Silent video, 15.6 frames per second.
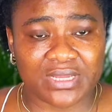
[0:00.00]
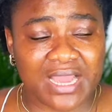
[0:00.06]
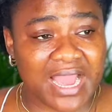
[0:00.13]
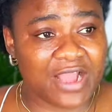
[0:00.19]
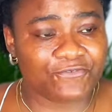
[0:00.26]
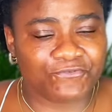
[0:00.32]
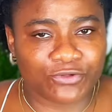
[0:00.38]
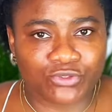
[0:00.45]

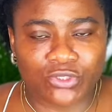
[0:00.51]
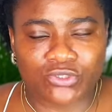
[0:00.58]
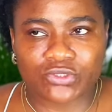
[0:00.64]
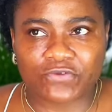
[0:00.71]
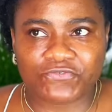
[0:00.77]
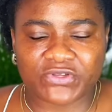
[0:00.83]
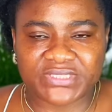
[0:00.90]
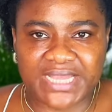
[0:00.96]
And for those
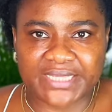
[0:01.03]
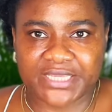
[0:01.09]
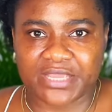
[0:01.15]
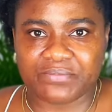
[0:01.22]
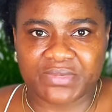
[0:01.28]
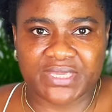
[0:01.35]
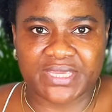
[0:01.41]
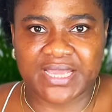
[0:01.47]
of us that
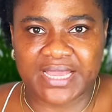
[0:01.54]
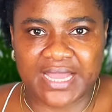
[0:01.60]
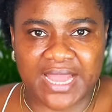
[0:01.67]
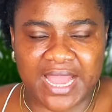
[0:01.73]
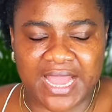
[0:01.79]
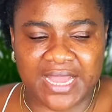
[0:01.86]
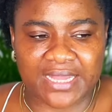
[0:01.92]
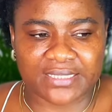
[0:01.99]
came here
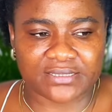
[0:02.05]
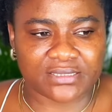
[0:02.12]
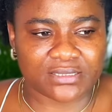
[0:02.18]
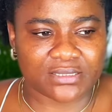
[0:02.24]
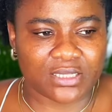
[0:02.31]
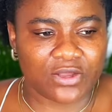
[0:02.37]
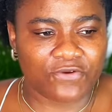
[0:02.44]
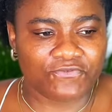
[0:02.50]
as
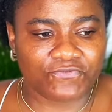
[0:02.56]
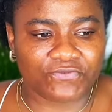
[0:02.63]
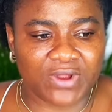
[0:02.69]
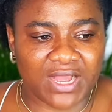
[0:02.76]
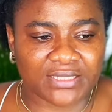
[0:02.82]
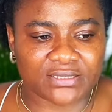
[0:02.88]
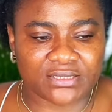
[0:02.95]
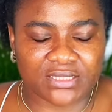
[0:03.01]

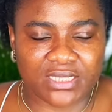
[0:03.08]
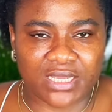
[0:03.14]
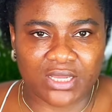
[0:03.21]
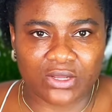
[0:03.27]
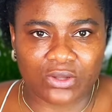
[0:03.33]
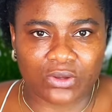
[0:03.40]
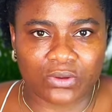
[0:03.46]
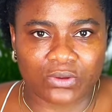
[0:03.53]

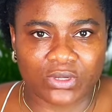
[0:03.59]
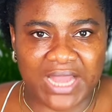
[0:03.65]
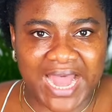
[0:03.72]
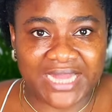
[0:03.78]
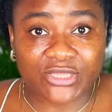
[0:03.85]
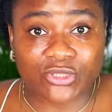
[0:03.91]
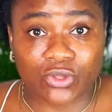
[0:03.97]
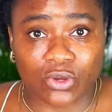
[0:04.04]

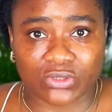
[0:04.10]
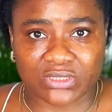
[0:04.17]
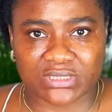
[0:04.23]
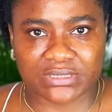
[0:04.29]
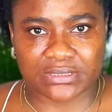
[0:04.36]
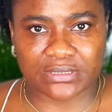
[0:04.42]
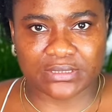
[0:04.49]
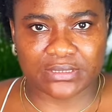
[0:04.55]

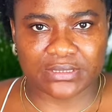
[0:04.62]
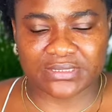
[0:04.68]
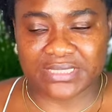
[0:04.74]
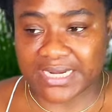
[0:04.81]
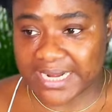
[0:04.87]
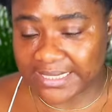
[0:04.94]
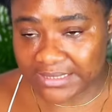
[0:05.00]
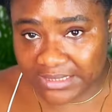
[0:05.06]
adults,
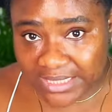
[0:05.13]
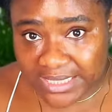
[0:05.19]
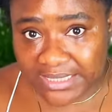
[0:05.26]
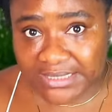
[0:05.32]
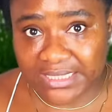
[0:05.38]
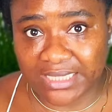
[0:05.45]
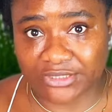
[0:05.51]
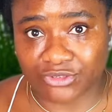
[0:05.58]
there are
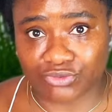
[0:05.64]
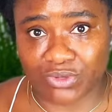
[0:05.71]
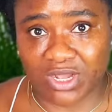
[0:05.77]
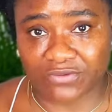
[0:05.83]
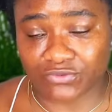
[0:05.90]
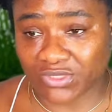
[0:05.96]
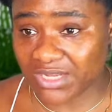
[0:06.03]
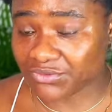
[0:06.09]
things that you
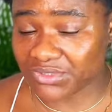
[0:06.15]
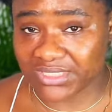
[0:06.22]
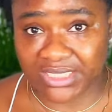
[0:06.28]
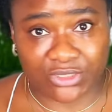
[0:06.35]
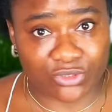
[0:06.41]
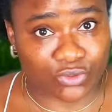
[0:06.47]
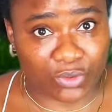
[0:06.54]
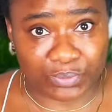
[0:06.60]
have to
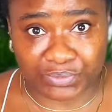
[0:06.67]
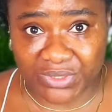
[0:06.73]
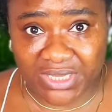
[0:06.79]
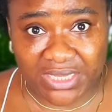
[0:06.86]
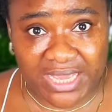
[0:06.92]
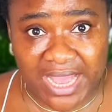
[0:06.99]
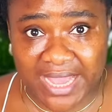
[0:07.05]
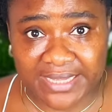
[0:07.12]
get your
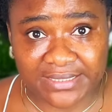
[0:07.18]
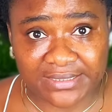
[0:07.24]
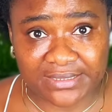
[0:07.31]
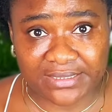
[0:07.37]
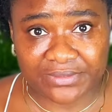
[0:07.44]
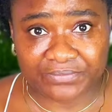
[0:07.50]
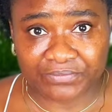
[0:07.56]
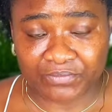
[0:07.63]
B1s,
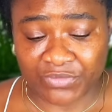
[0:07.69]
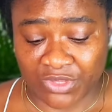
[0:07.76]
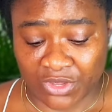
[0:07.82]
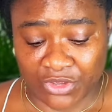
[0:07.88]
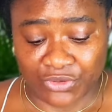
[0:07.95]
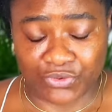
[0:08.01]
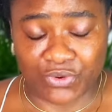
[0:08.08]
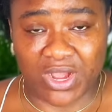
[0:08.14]

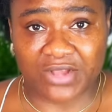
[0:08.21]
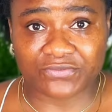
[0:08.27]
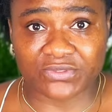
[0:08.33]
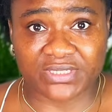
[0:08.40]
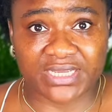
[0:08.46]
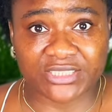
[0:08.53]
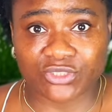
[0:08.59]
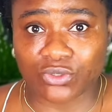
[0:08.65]
you have to
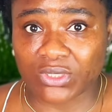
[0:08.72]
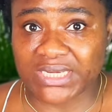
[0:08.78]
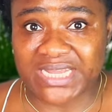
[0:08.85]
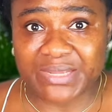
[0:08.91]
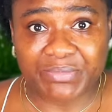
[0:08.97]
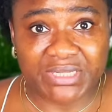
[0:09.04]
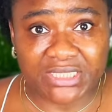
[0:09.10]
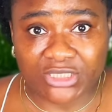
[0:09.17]
get your
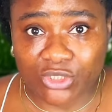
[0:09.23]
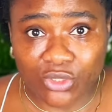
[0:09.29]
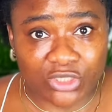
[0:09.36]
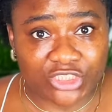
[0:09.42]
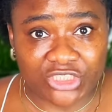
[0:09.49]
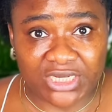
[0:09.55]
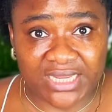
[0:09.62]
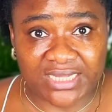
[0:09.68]
Leben in
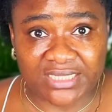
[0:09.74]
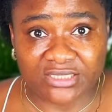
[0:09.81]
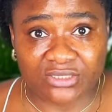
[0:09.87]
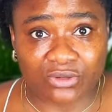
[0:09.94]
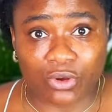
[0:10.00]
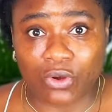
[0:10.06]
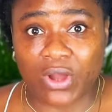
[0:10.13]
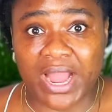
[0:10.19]
Deutschland
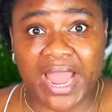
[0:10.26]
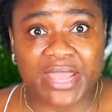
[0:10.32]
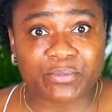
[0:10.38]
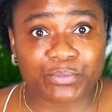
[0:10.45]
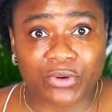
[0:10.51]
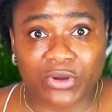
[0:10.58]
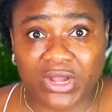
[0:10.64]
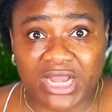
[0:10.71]
or
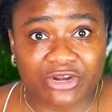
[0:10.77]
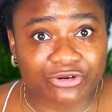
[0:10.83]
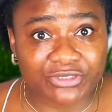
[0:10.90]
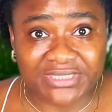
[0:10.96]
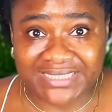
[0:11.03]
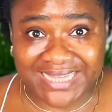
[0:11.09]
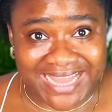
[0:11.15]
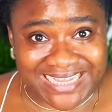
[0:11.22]

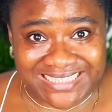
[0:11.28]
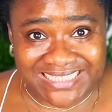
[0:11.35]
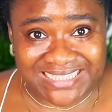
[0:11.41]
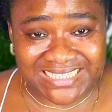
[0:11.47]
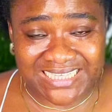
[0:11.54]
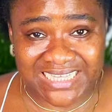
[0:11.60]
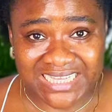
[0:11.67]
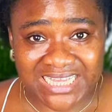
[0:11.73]
Einbürgerung
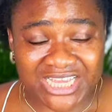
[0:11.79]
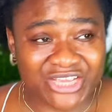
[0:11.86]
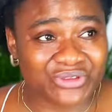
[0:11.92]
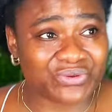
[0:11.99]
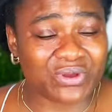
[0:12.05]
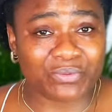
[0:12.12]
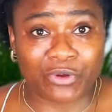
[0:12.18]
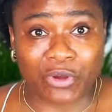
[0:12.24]
test,
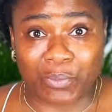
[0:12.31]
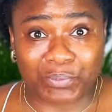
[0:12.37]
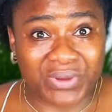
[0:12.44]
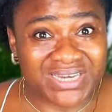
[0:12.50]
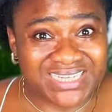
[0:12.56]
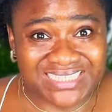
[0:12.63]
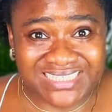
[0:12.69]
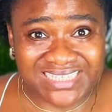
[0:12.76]
or
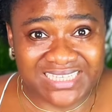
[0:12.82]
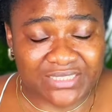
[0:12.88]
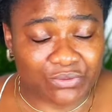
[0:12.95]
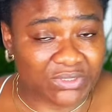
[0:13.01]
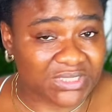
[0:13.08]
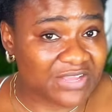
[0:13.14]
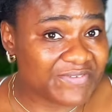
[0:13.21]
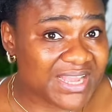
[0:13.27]
politics,
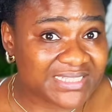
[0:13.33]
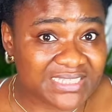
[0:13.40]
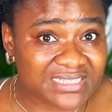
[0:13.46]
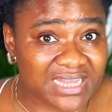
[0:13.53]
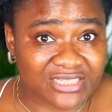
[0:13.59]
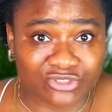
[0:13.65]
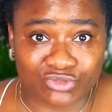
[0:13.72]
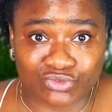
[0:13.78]
whatever it is
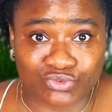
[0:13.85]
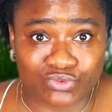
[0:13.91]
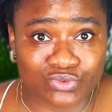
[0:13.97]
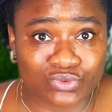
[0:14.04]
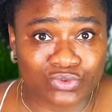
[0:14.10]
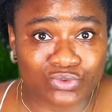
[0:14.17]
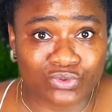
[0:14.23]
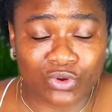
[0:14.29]
that
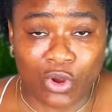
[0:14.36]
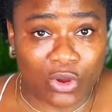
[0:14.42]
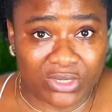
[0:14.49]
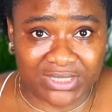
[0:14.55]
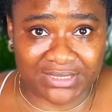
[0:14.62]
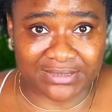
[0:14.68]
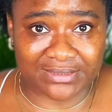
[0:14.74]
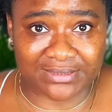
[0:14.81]
you call
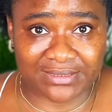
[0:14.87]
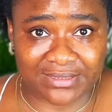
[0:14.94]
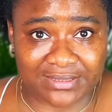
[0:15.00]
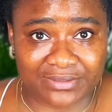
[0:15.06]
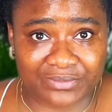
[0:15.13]
it.